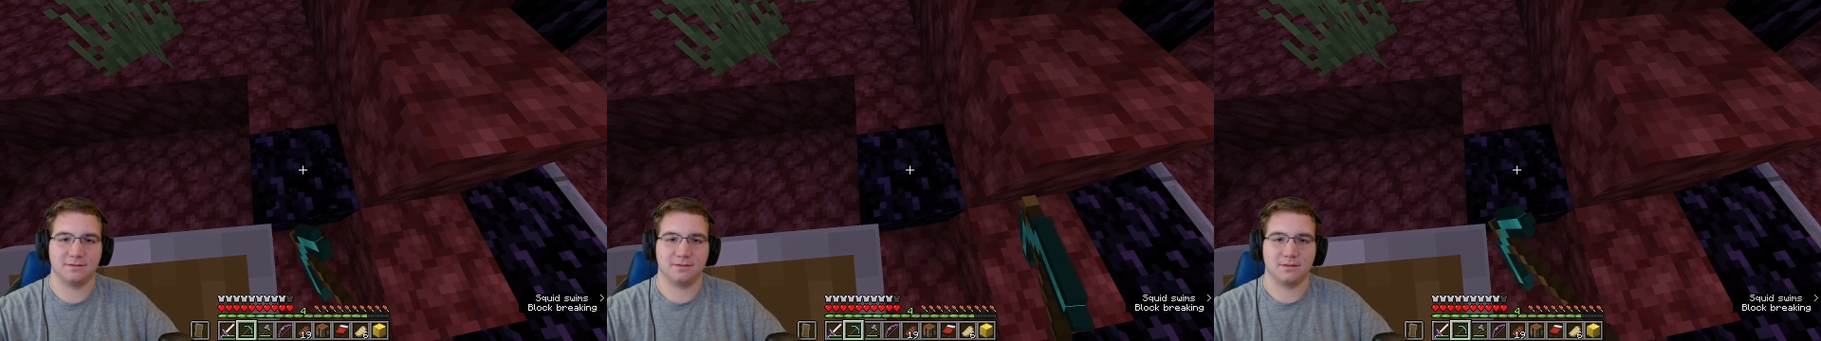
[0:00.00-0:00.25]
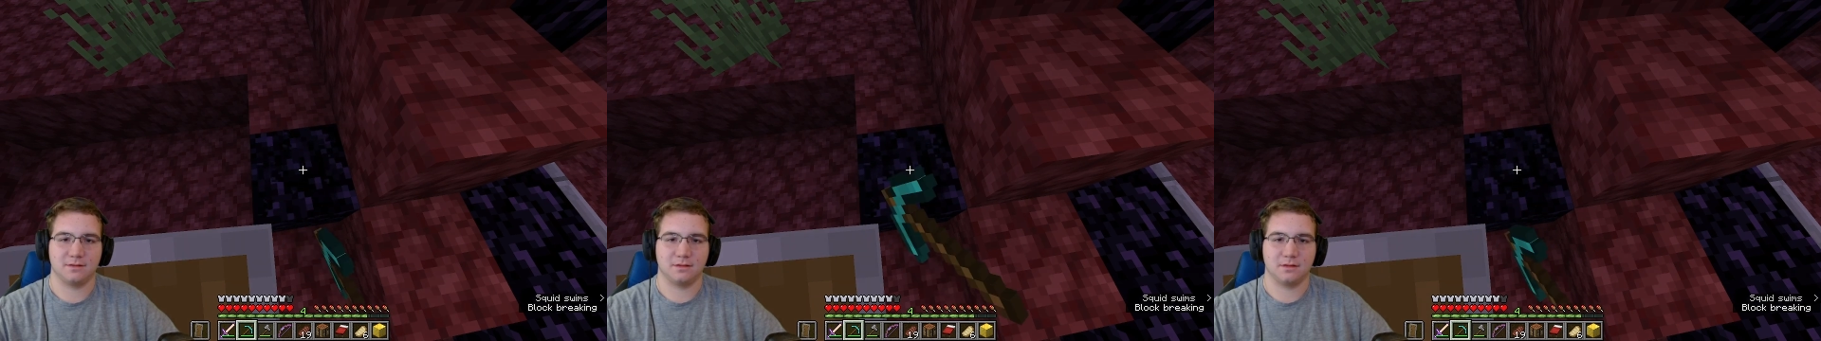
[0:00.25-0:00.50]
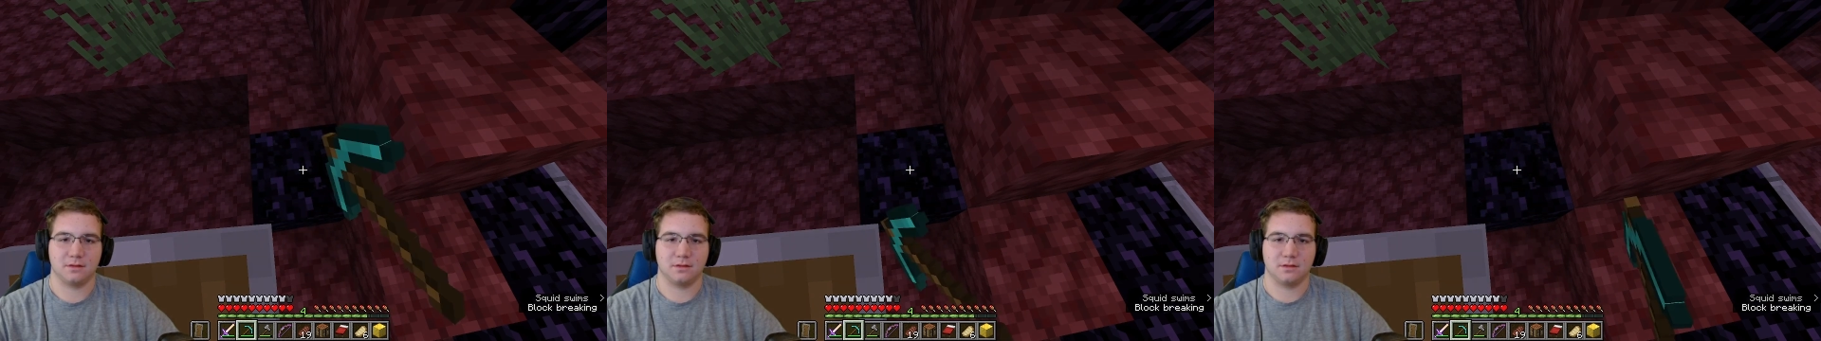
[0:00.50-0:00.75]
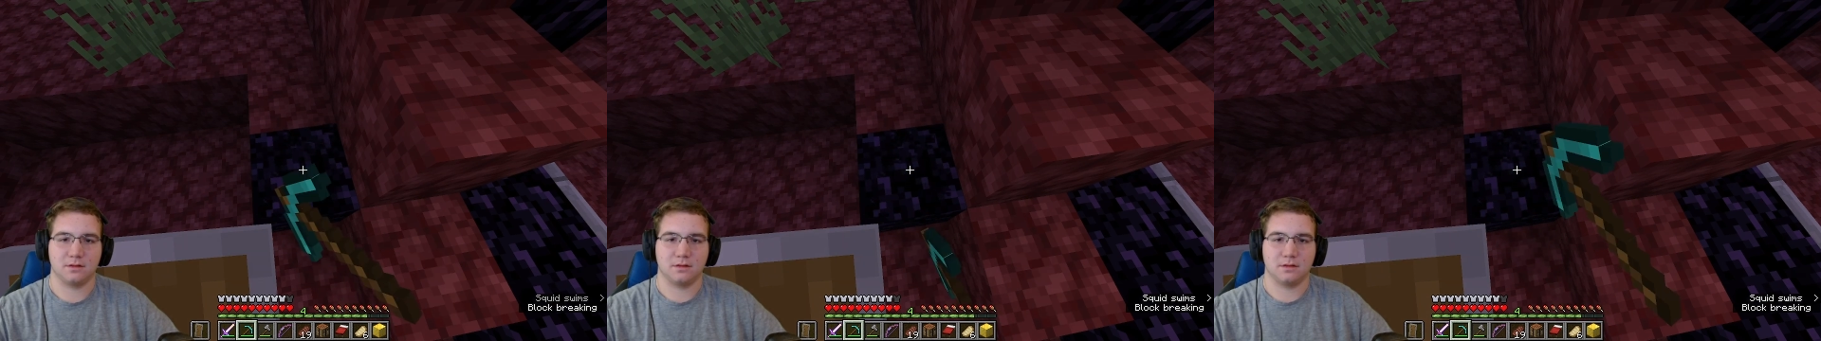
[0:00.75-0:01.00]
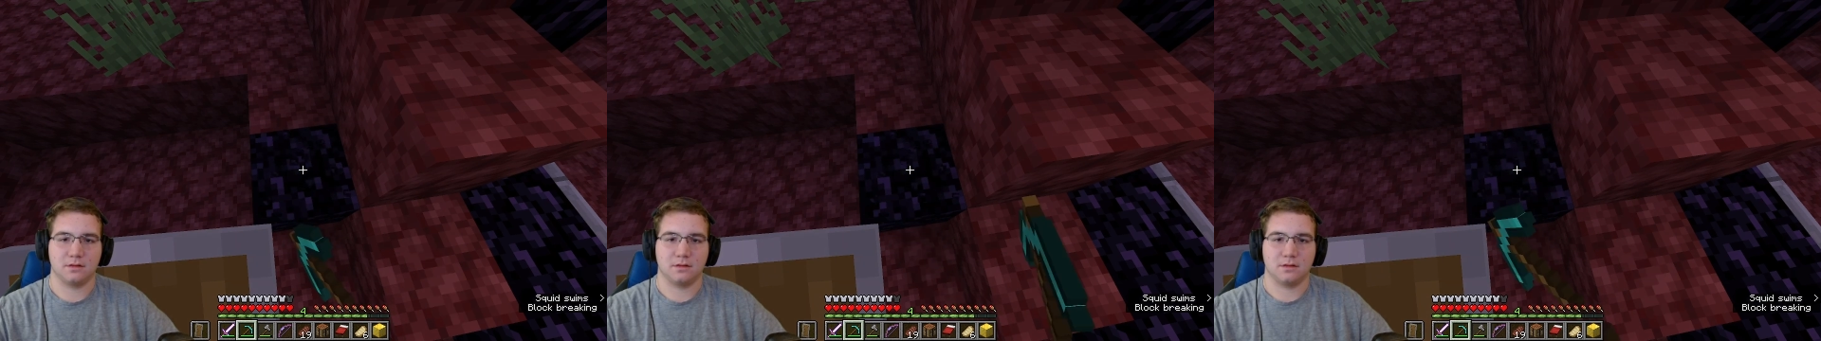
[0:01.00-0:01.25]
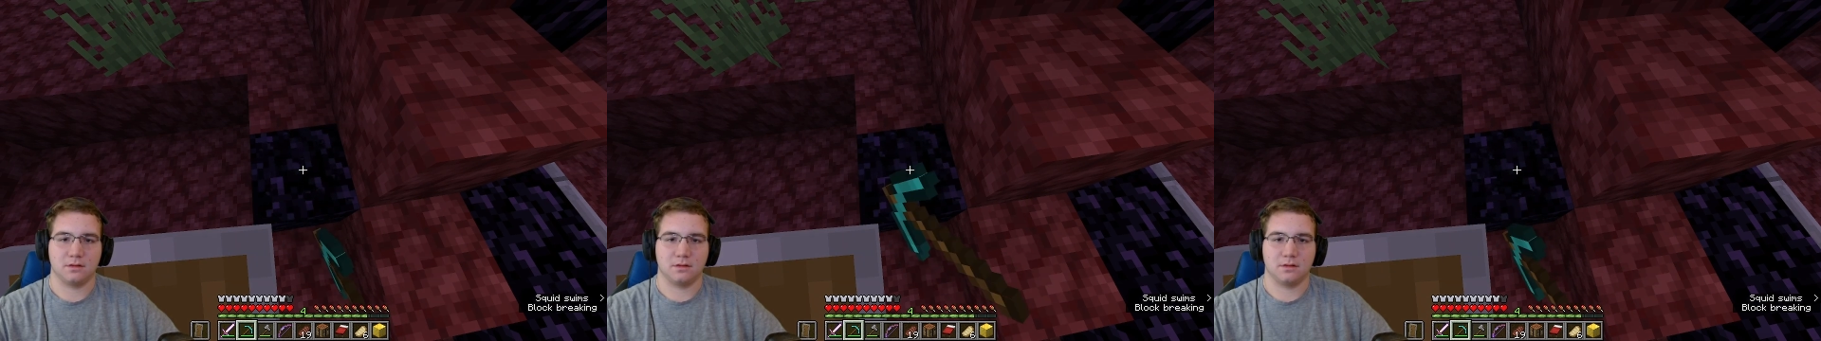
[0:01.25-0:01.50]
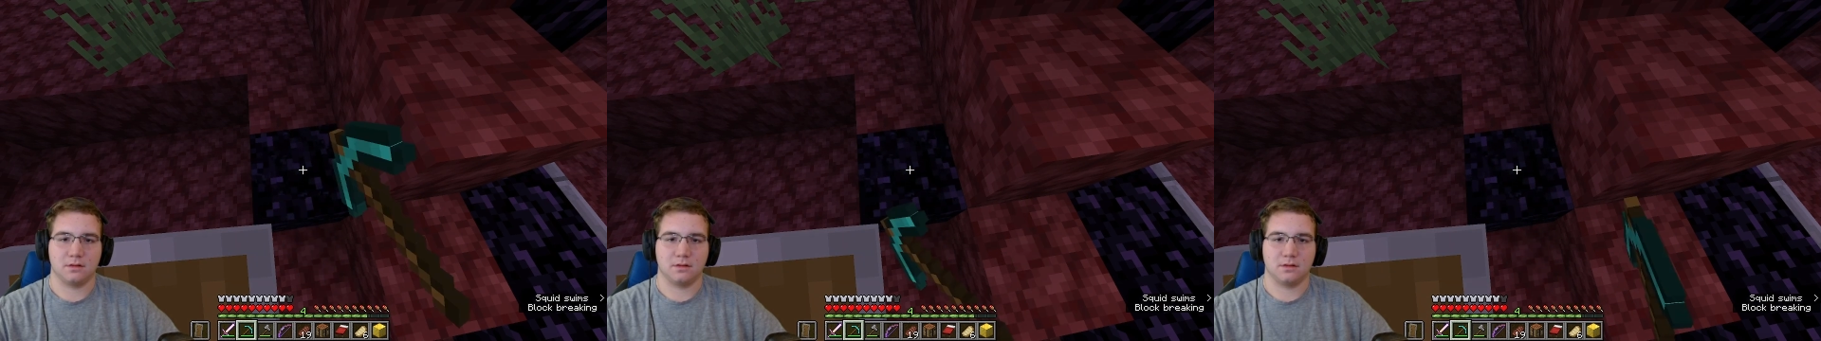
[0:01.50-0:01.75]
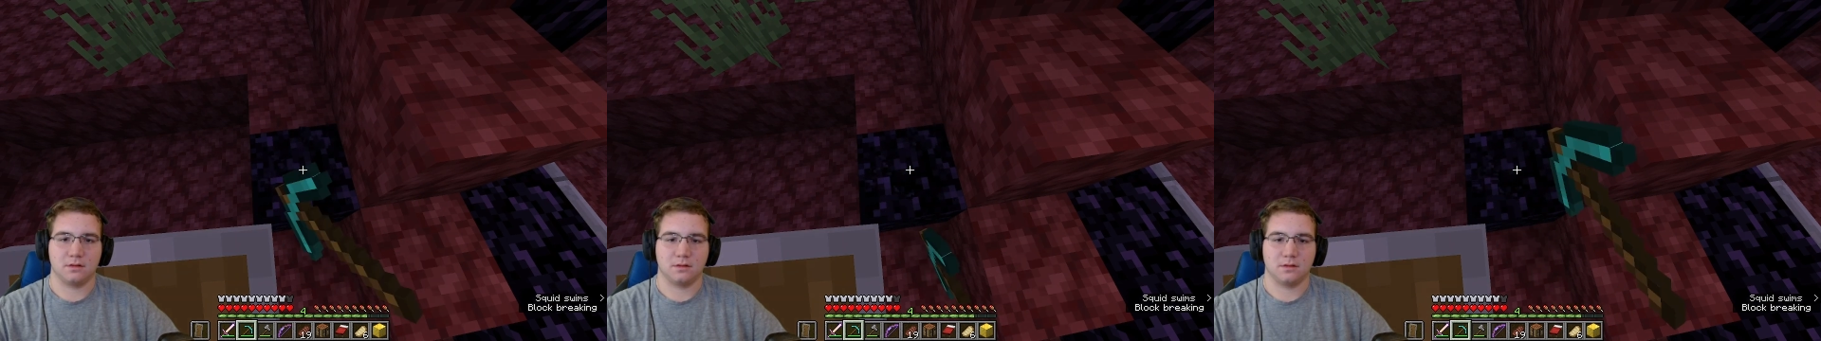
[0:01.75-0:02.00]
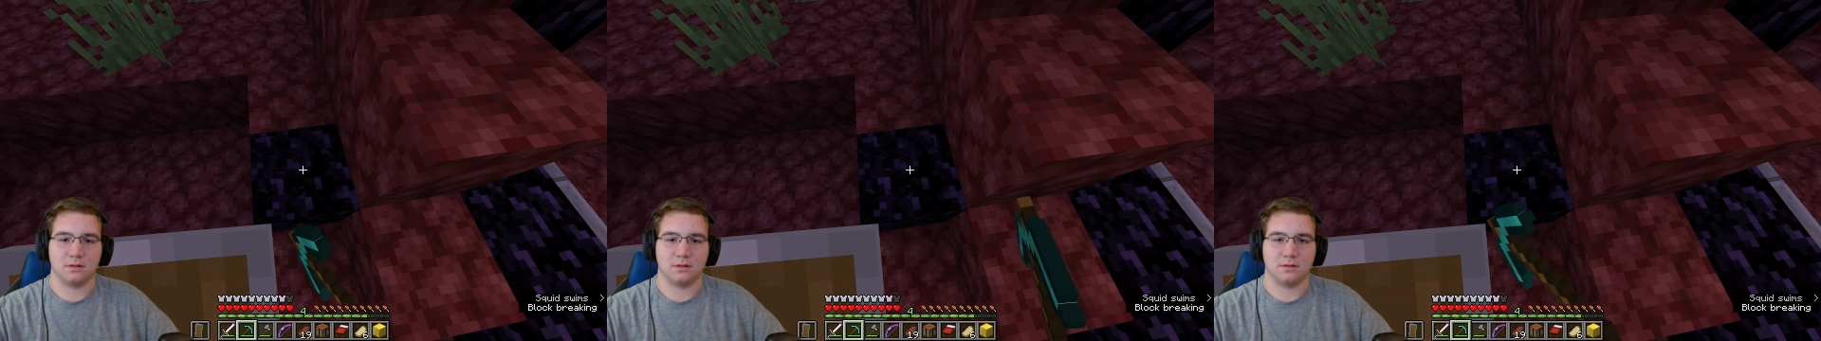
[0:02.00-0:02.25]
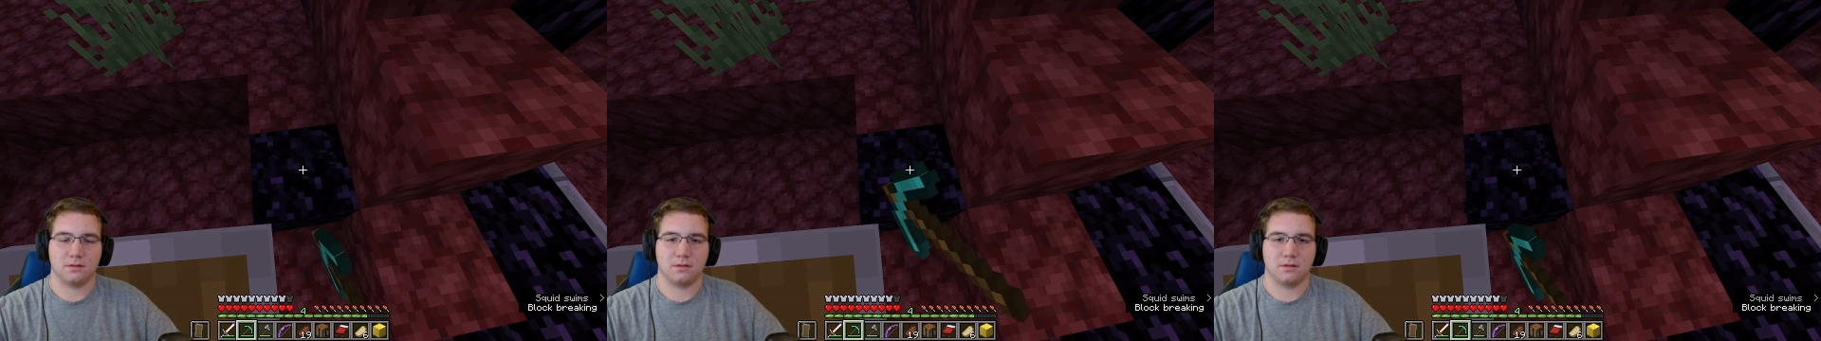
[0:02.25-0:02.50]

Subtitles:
[no speech]